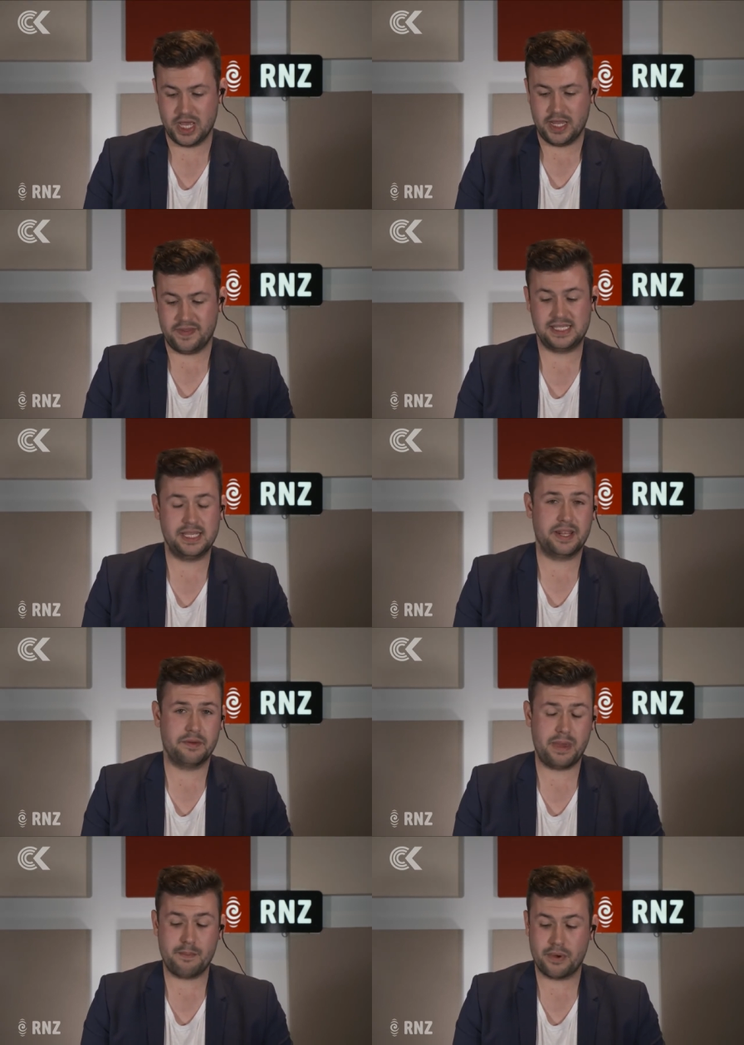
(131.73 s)
They said that a
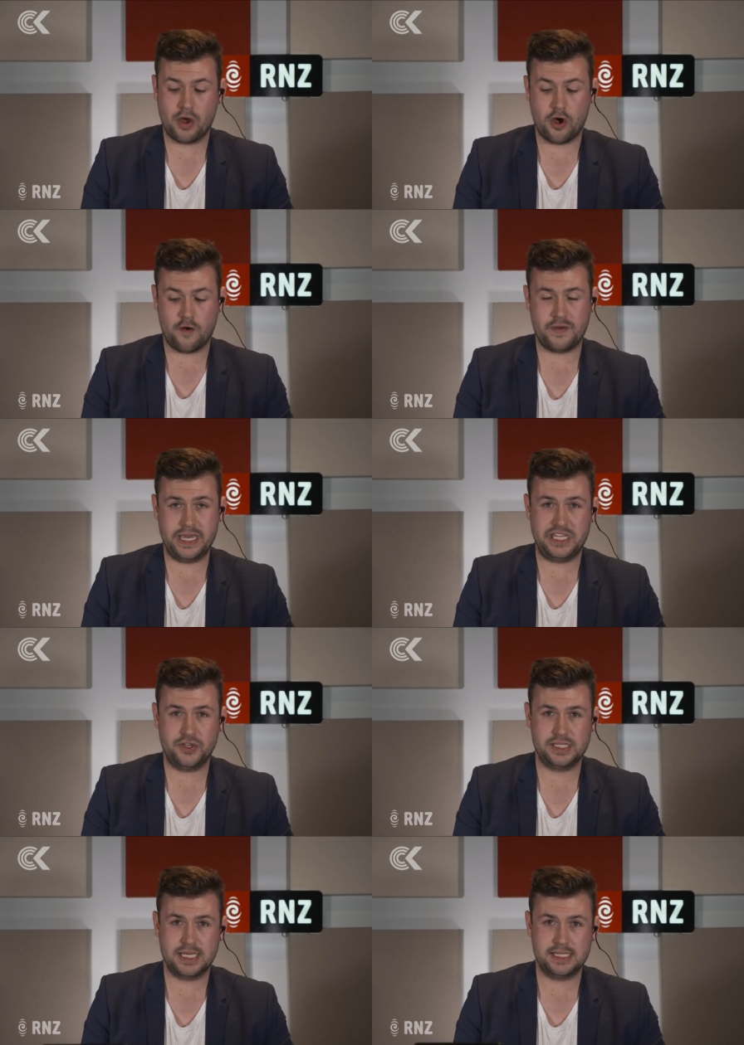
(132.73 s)
member of E Q
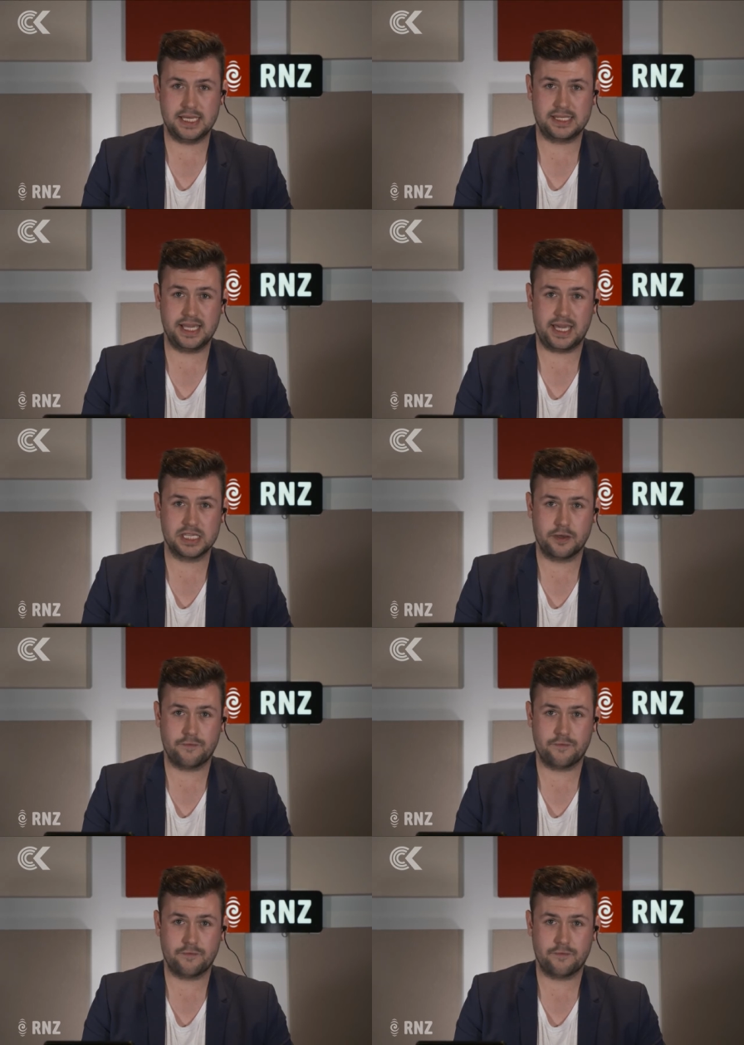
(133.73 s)
C's executive